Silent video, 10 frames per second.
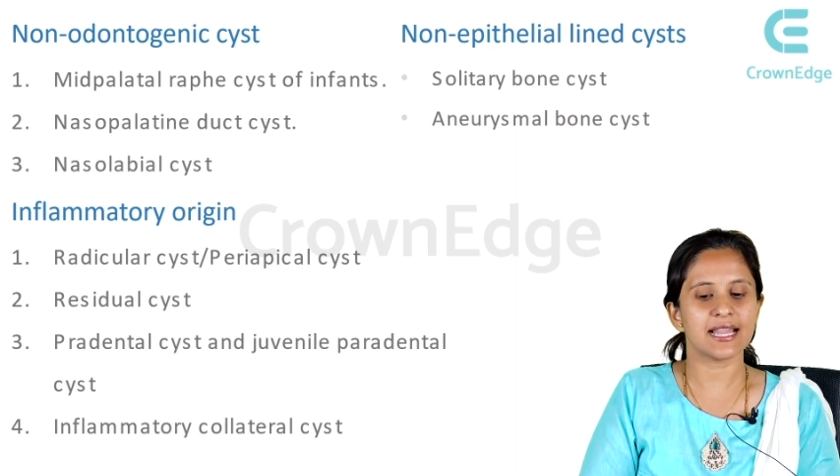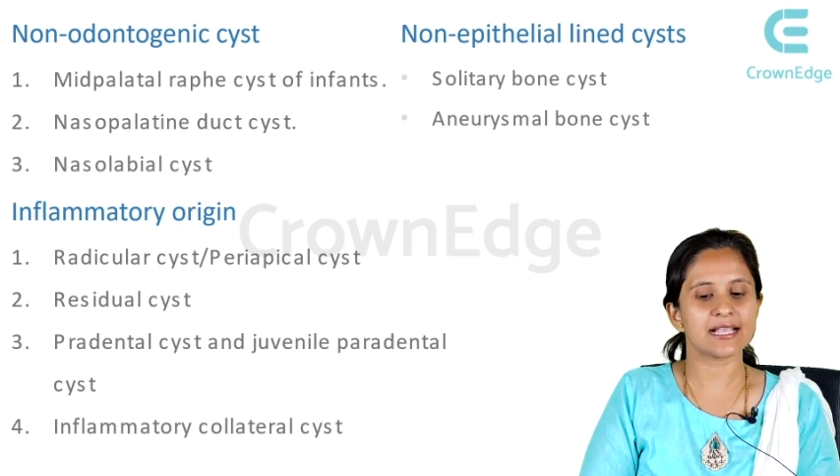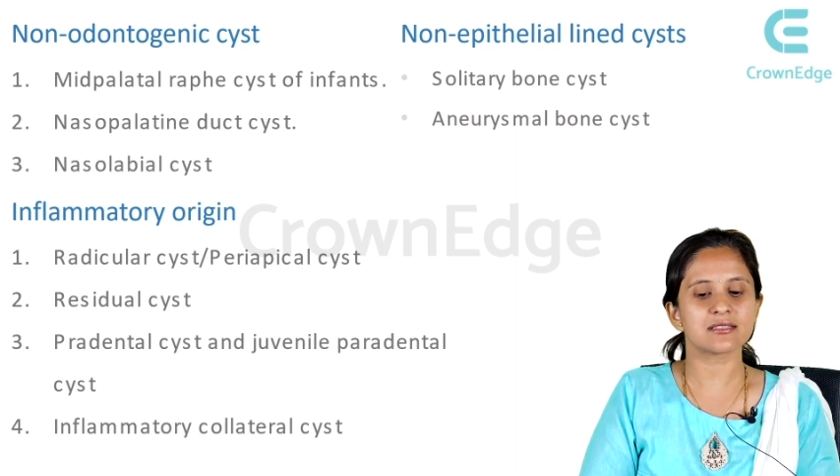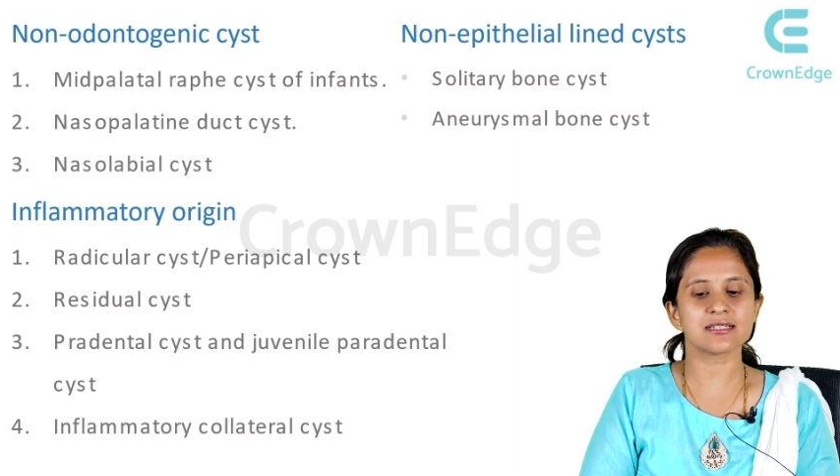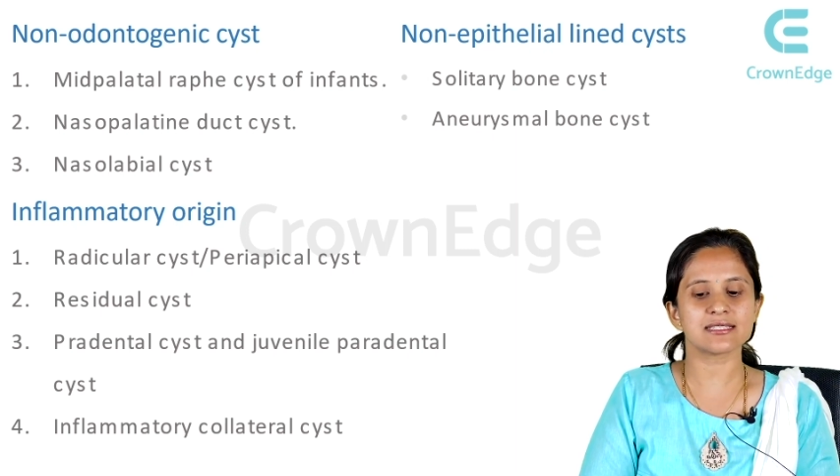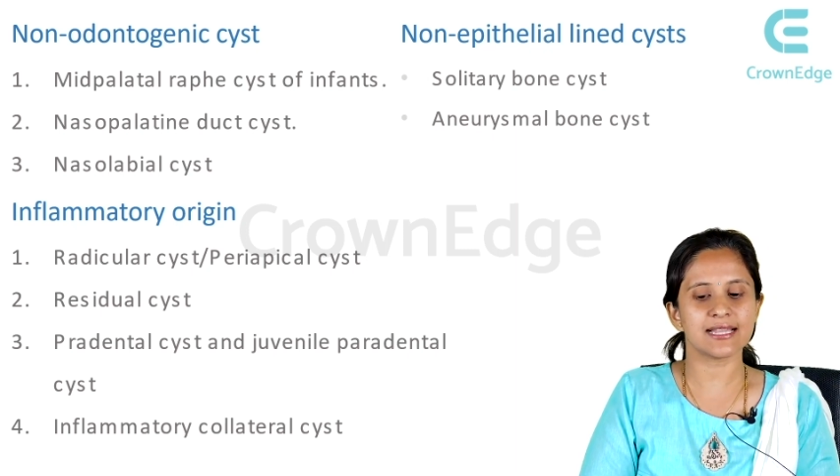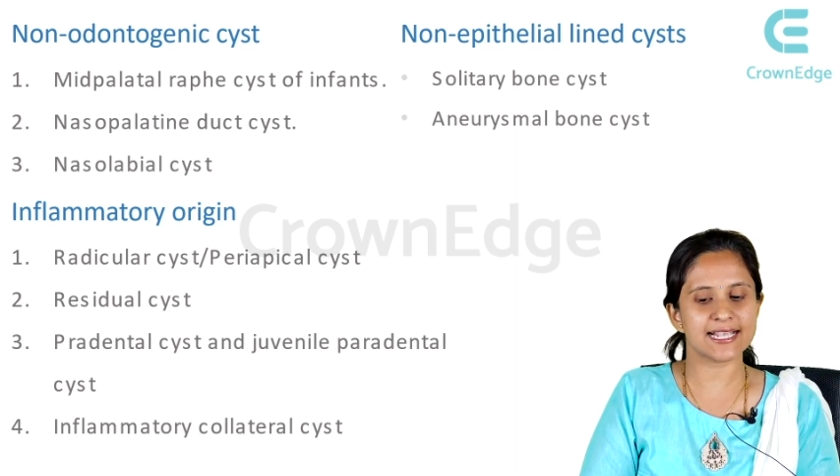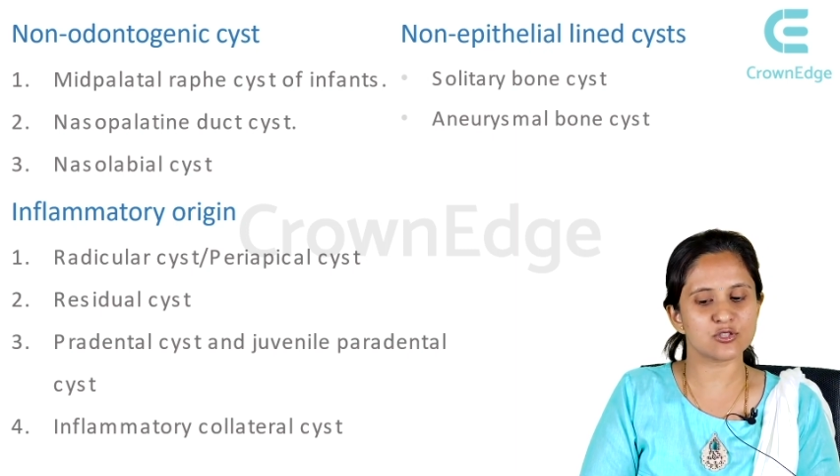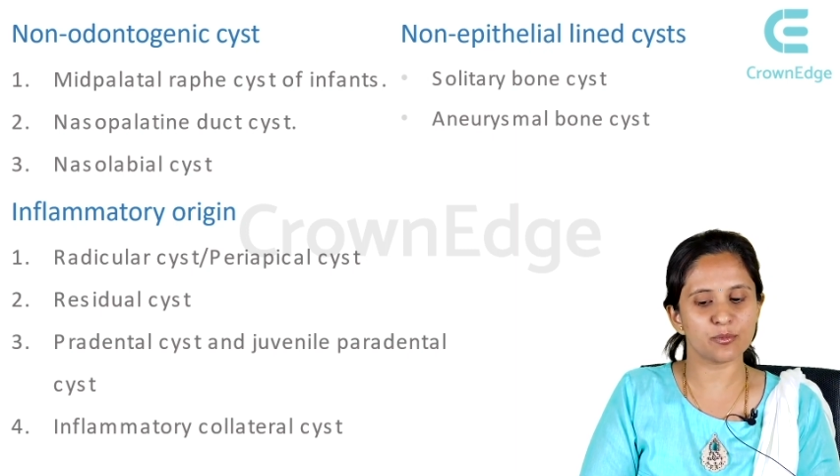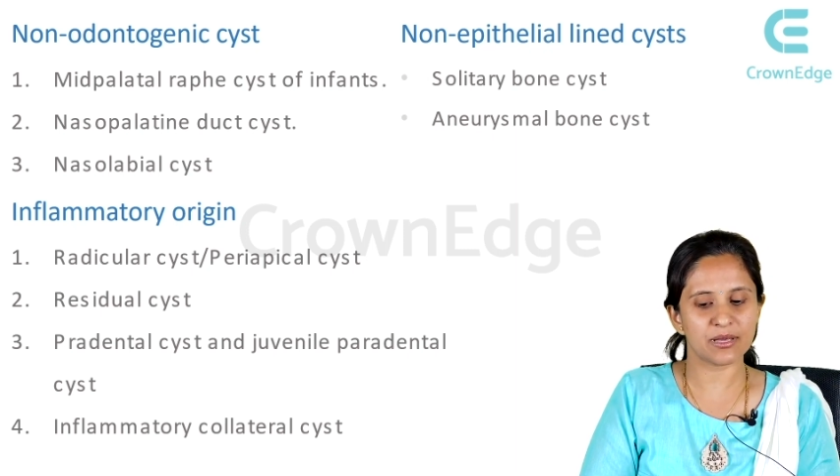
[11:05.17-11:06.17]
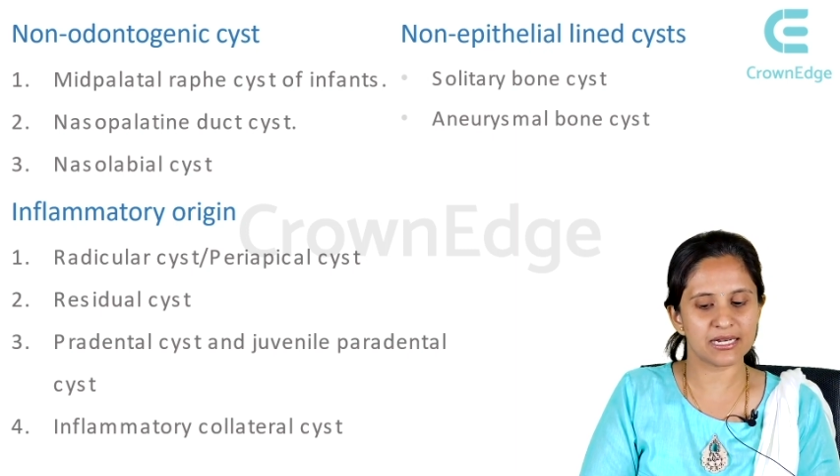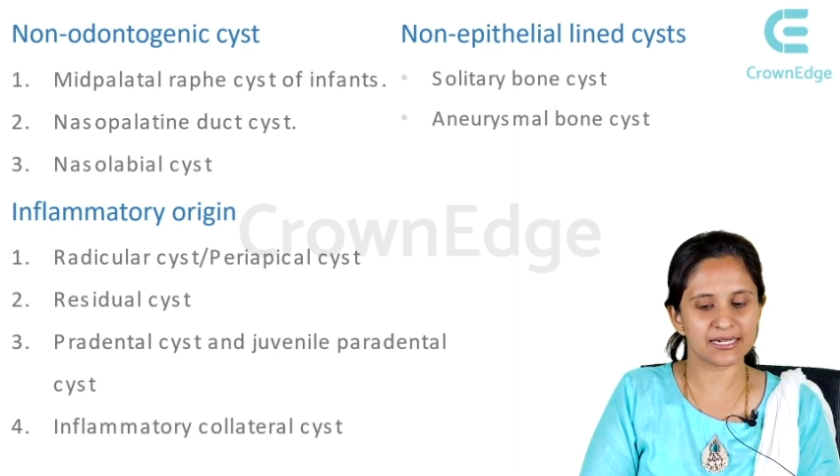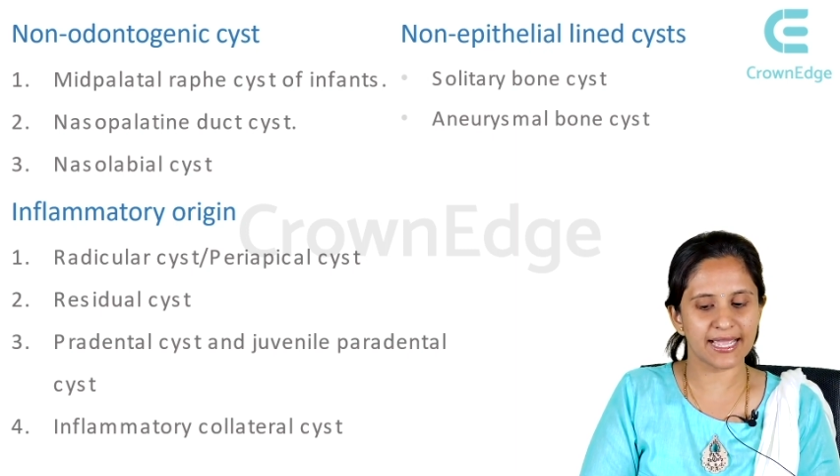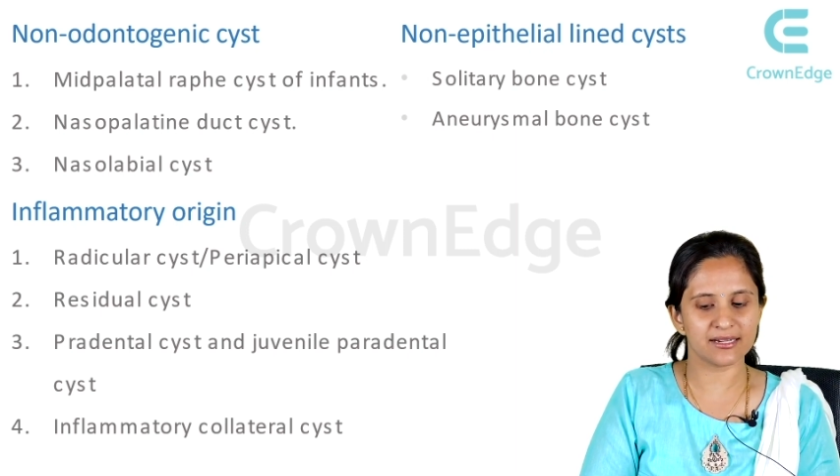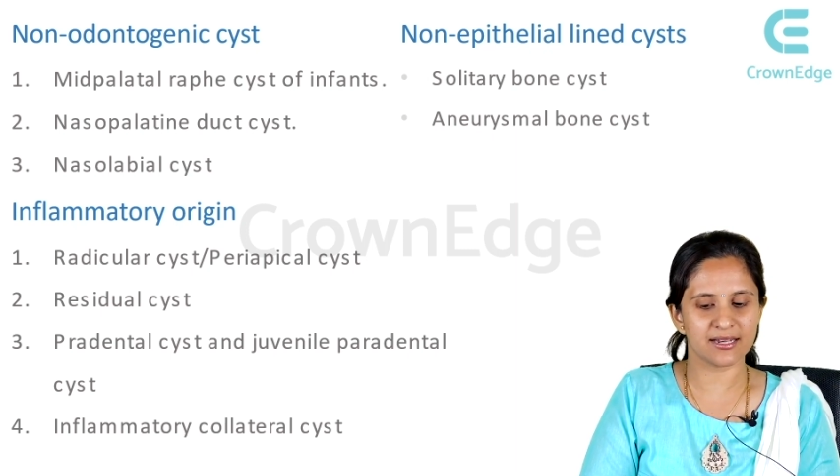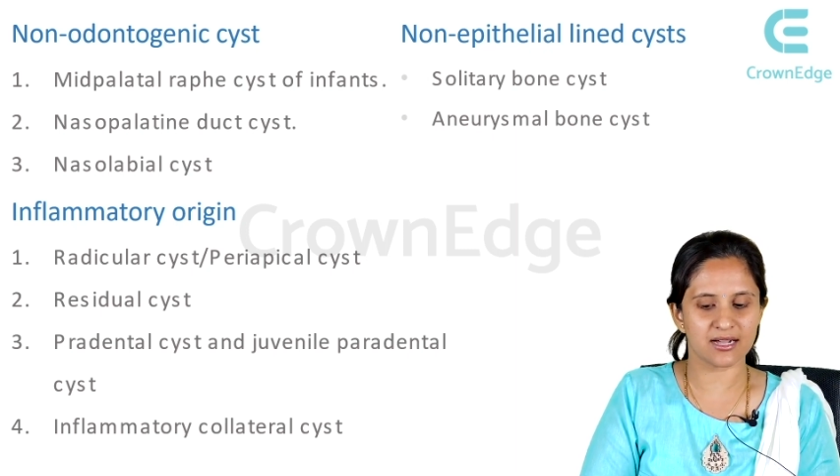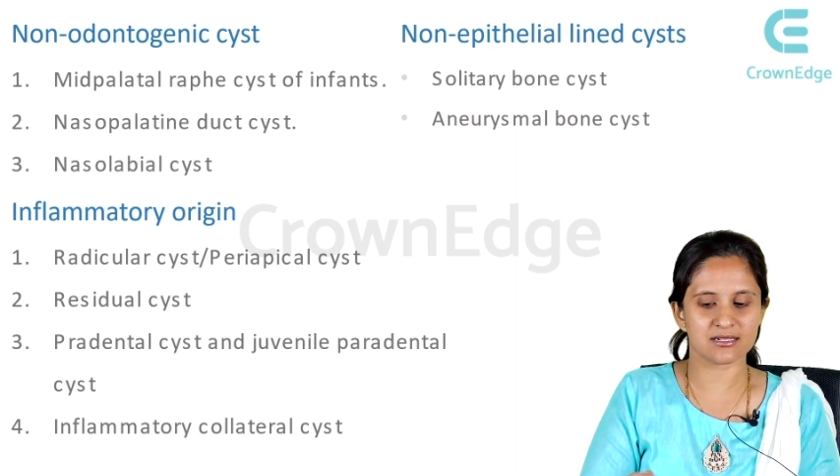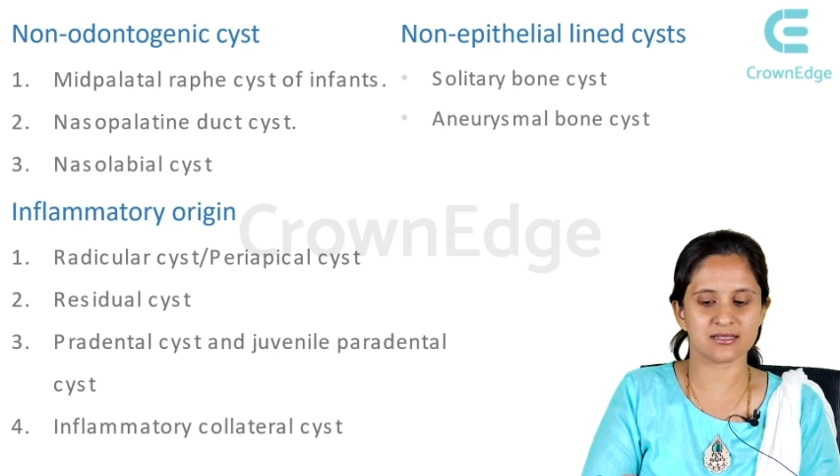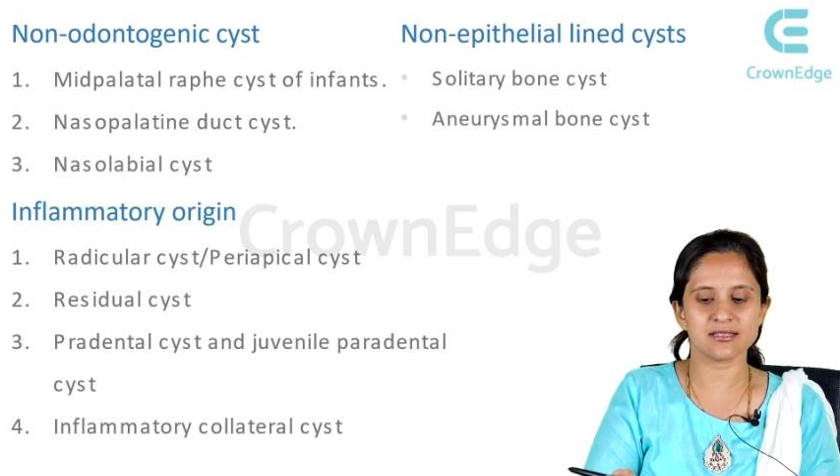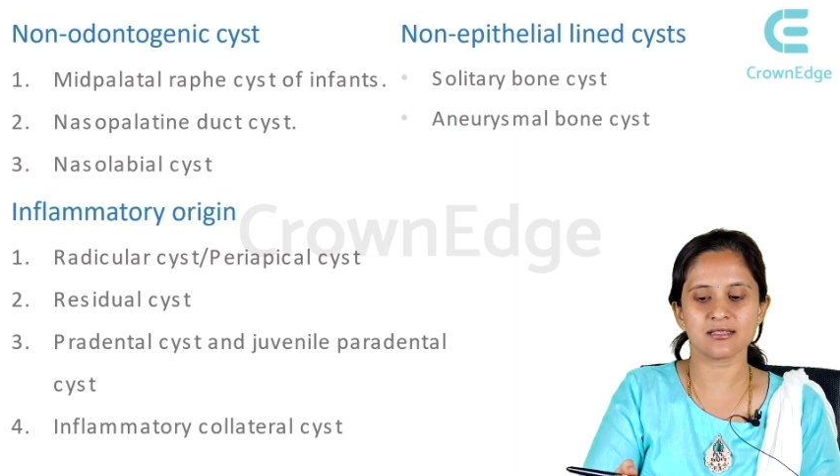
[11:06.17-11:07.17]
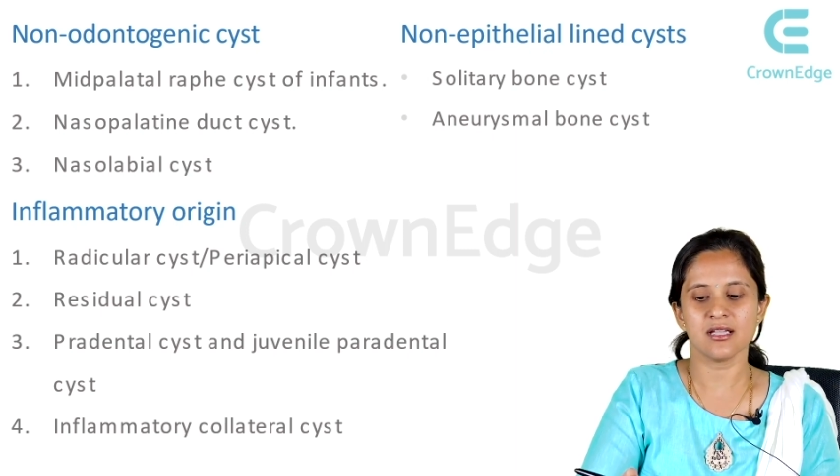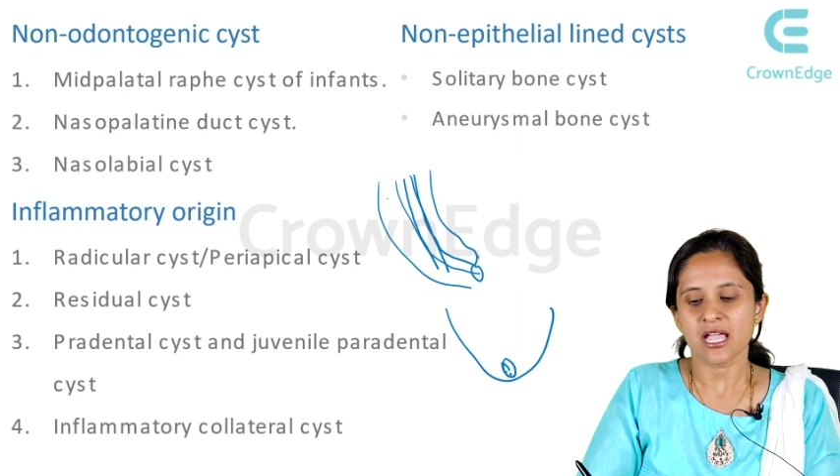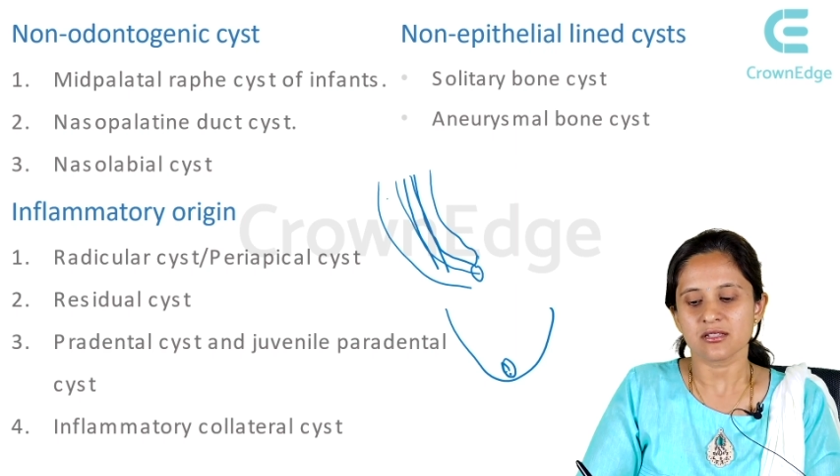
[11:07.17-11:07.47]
Next is nasopalatine duct cysts.